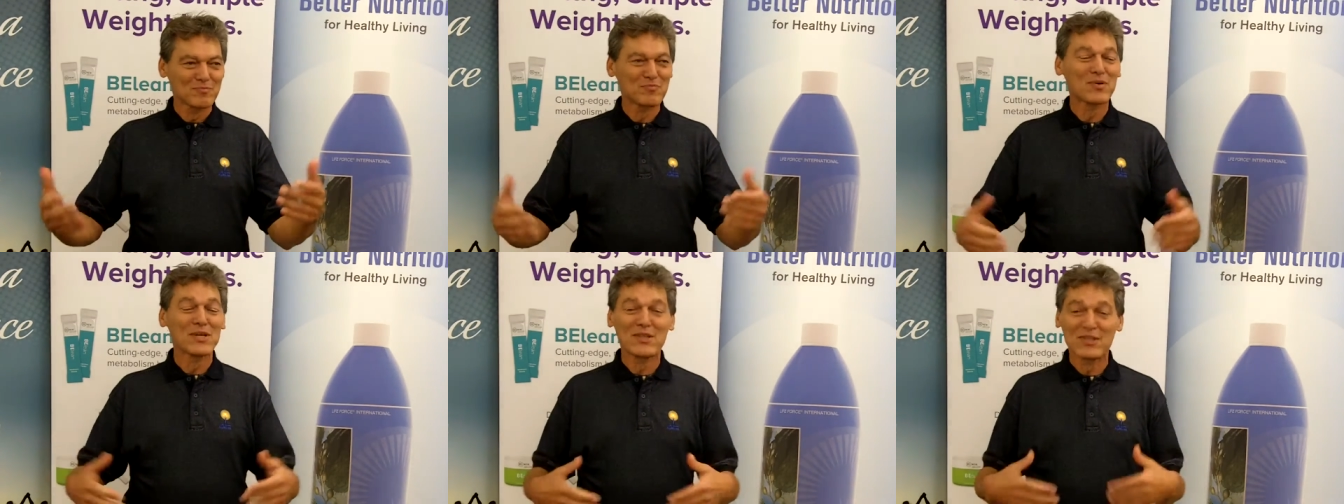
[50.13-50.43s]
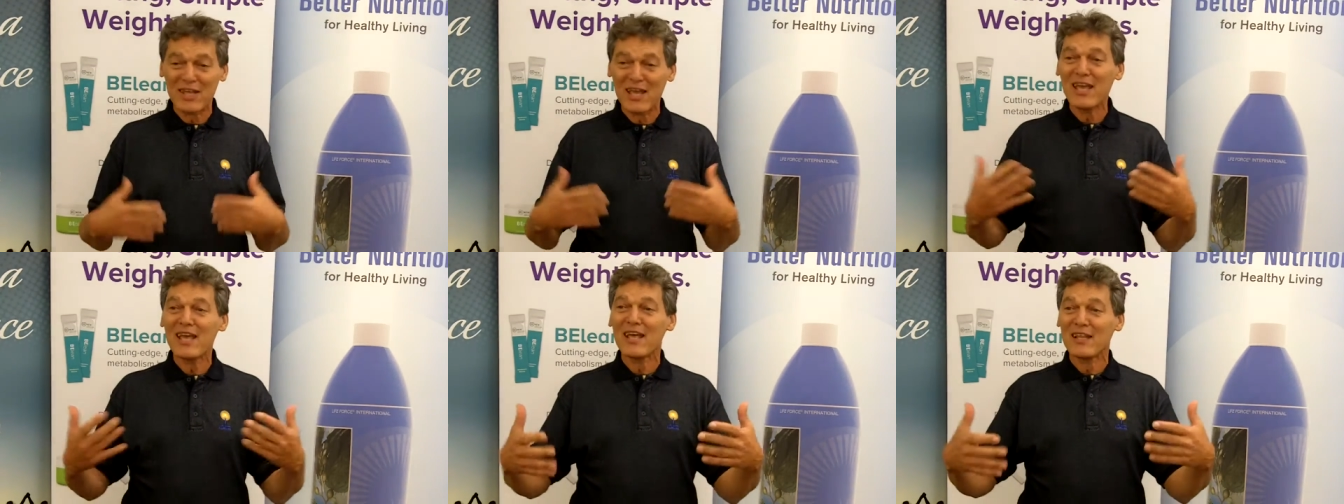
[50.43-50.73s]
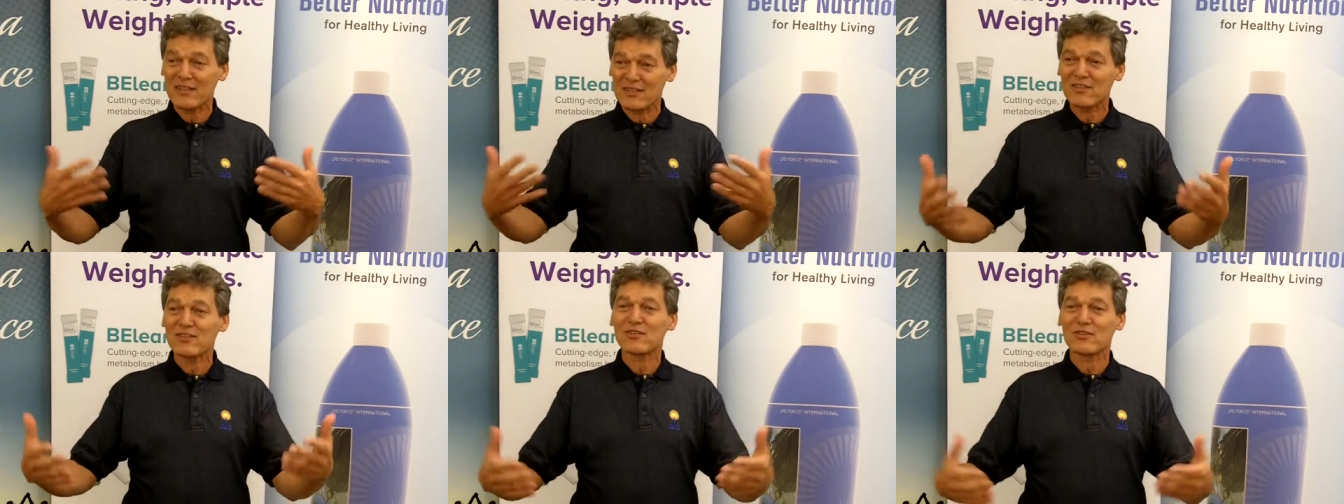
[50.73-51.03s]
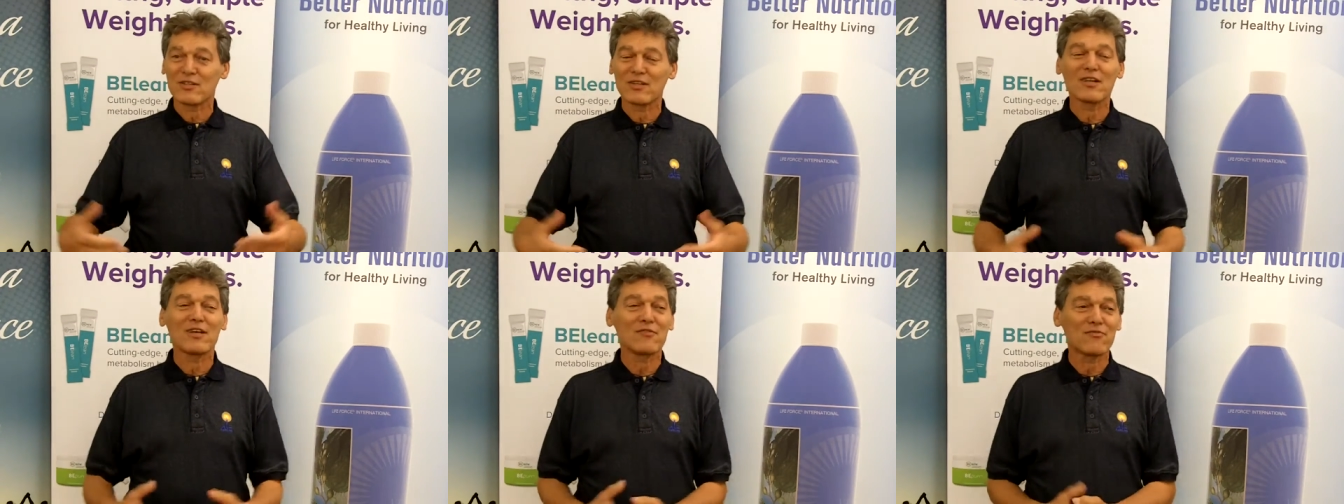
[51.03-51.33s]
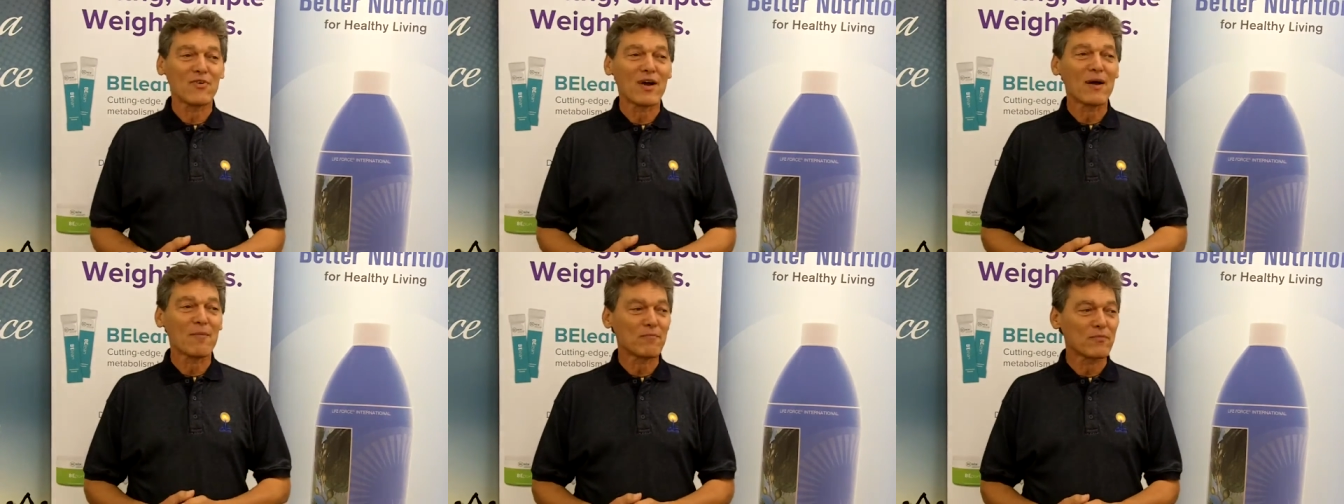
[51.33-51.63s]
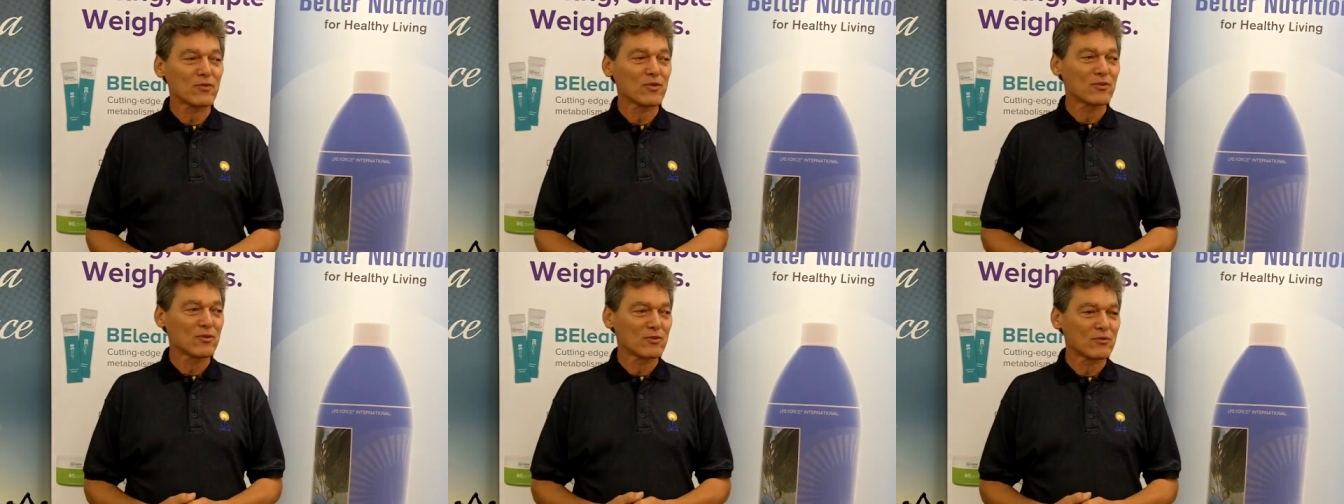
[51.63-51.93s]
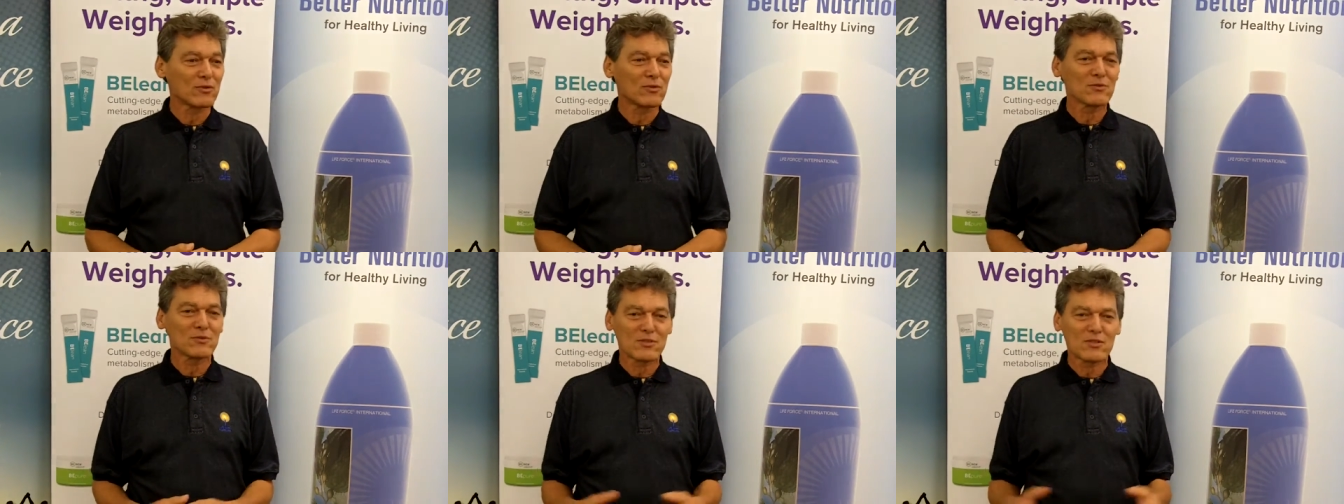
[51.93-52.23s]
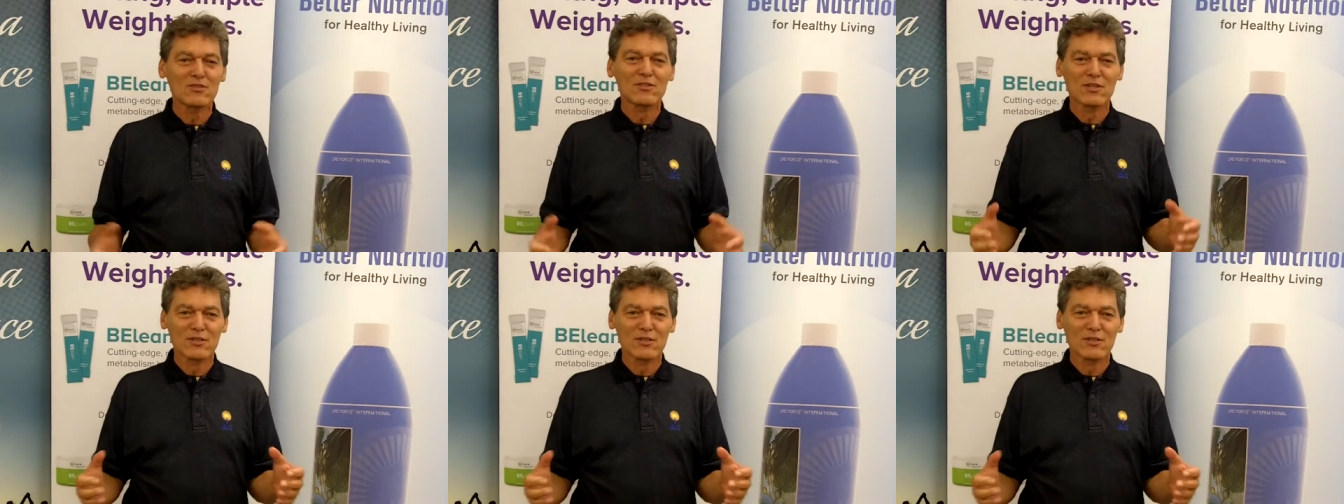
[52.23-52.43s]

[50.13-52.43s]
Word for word: pretend to live up to the rules